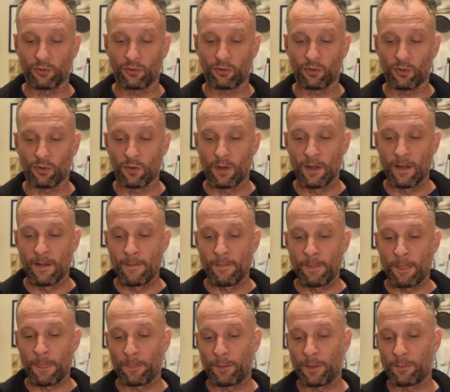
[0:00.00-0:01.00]
So
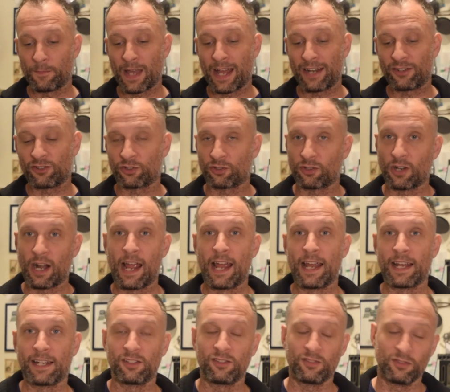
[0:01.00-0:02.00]
I'm not
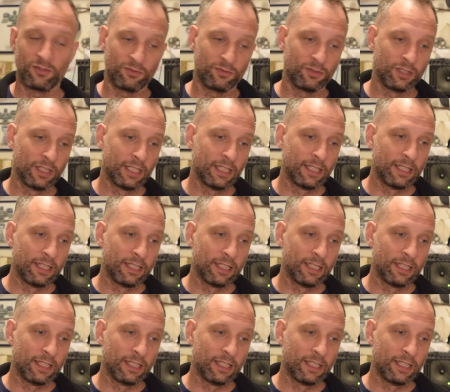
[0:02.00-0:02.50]
trying to